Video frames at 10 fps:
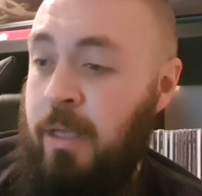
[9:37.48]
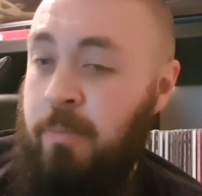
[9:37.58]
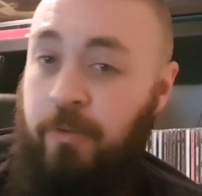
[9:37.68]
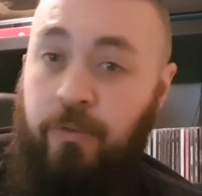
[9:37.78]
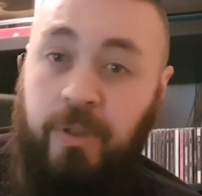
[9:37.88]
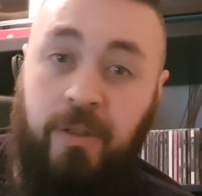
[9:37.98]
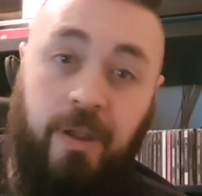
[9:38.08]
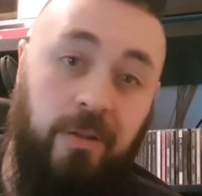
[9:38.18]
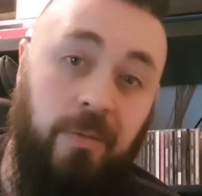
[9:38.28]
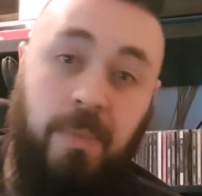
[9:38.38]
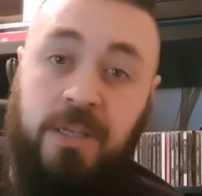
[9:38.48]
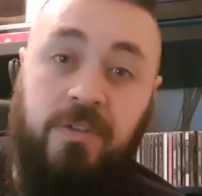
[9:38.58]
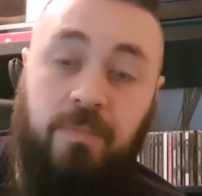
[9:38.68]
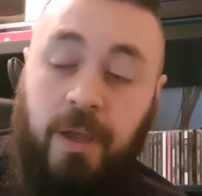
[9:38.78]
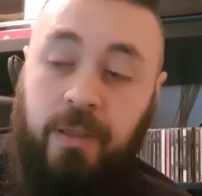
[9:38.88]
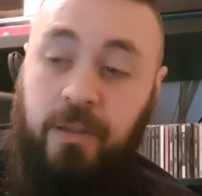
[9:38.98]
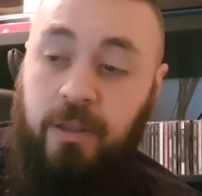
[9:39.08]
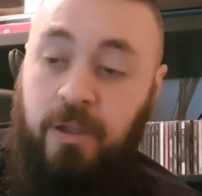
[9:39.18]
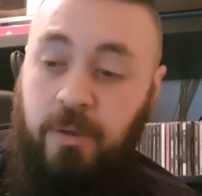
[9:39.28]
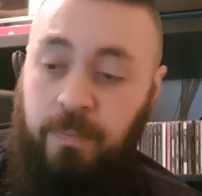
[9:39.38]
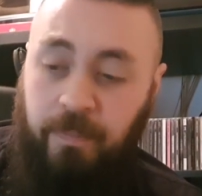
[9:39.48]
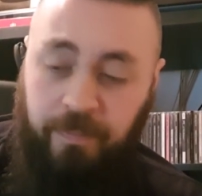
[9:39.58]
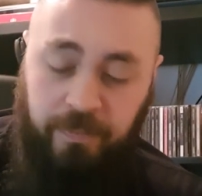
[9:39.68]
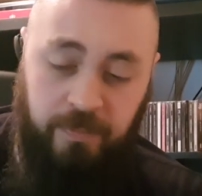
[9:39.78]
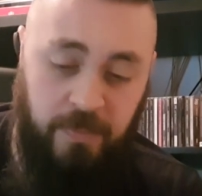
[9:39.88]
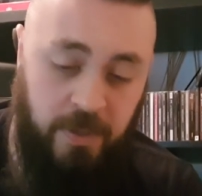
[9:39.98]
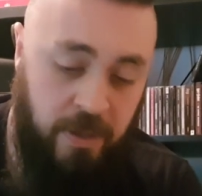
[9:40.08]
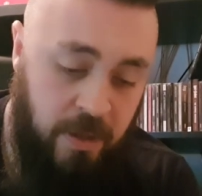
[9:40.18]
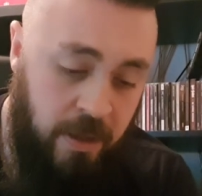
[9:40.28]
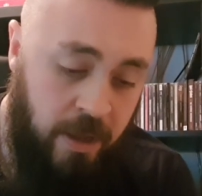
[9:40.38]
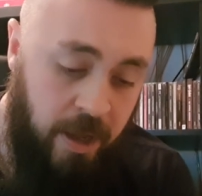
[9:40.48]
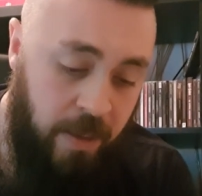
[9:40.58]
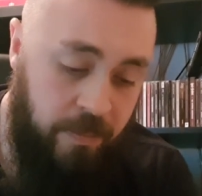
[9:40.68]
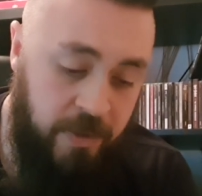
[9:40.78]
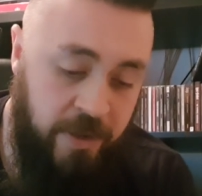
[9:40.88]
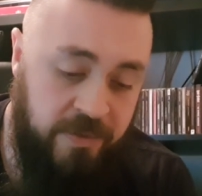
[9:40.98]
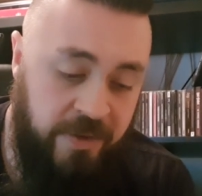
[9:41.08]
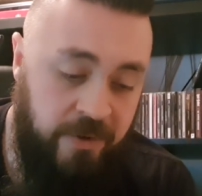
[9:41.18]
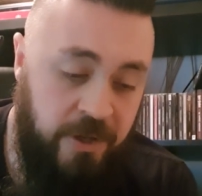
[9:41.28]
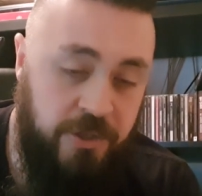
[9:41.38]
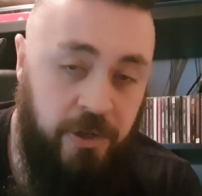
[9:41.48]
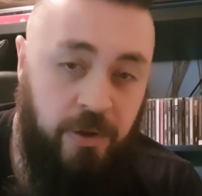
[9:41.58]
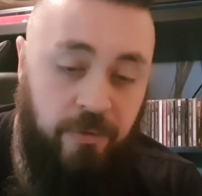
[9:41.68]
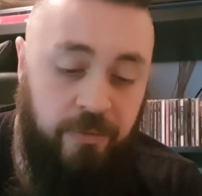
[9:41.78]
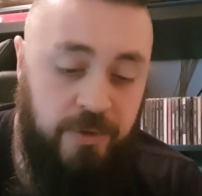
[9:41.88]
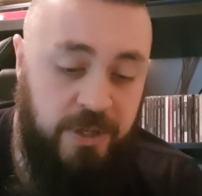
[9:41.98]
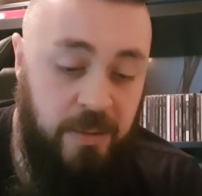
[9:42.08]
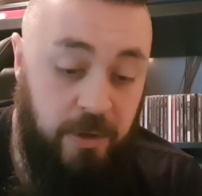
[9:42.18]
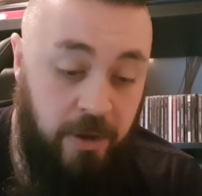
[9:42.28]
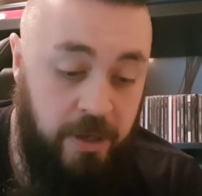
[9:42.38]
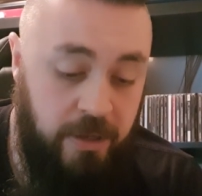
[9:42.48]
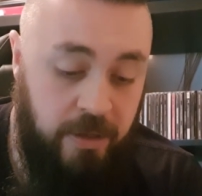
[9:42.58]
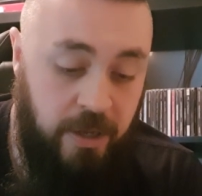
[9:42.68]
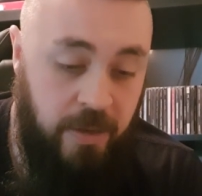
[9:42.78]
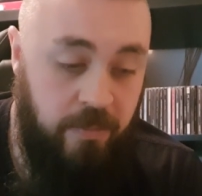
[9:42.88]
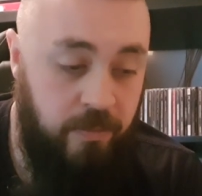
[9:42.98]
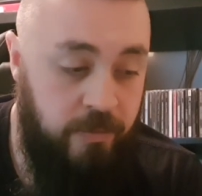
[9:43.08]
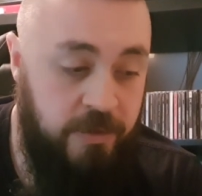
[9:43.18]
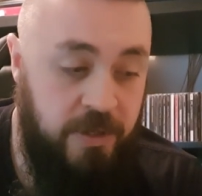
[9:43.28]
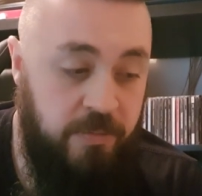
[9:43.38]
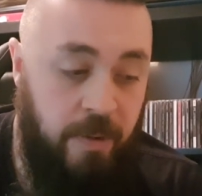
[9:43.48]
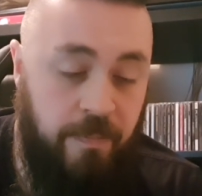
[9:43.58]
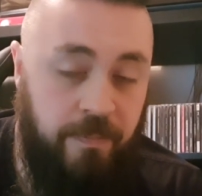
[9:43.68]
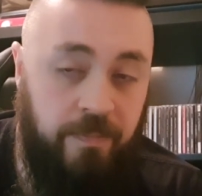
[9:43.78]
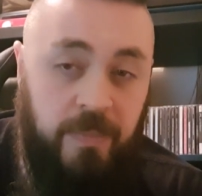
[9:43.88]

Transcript: before they're now the massive band that they are. The other 7-inch I got from the same guy was this one.